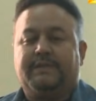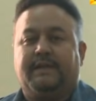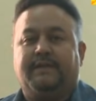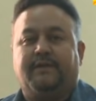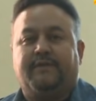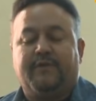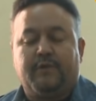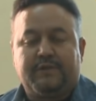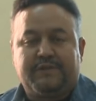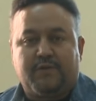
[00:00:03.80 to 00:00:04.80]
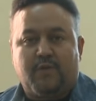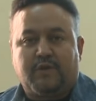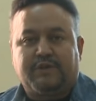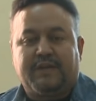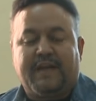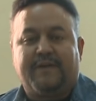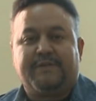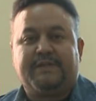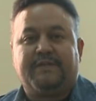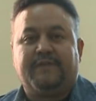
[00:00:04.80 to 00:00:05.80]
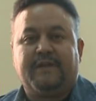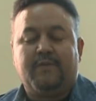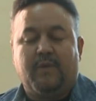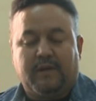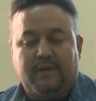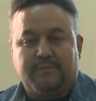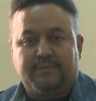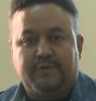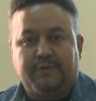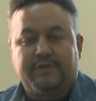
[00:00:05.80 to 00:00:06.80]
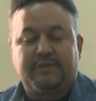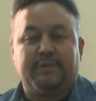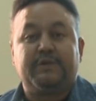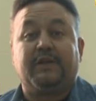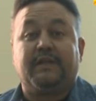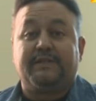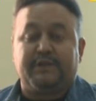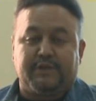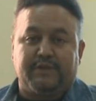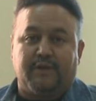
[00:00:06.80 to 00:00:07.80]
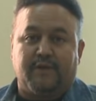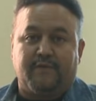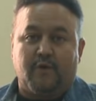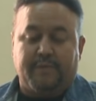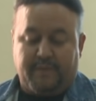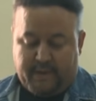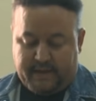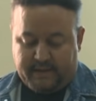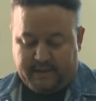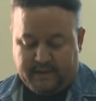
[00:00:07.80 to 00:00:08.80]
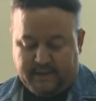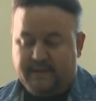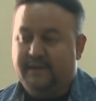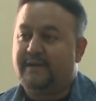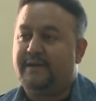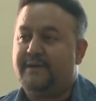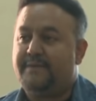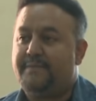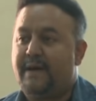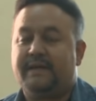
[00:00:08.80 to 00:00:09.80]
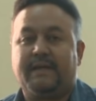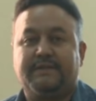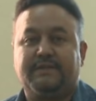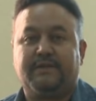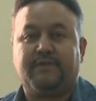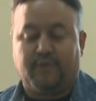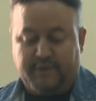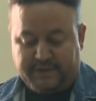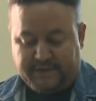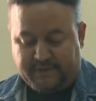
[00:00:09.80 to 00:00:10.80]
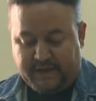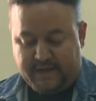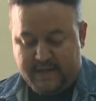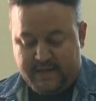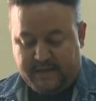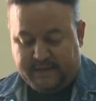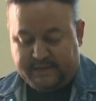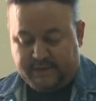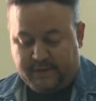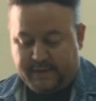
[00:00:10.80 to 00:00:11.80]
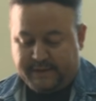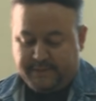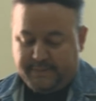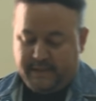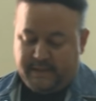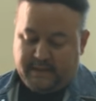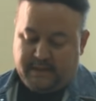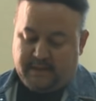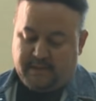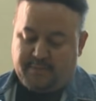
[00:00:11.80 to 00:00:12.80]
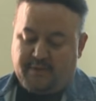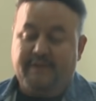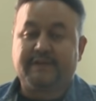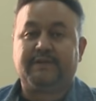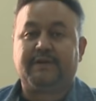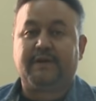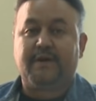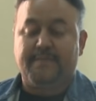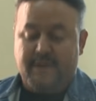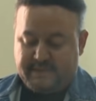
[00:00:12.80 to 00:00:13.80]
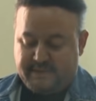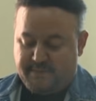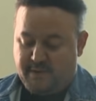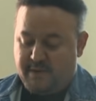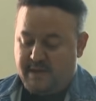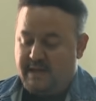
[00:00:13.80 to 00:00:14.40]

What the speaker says: again, dear viewers. You're watching ERi-TV. Welcome to this special edition of Open Mic. My guest for this evening is going to be Professor Massimo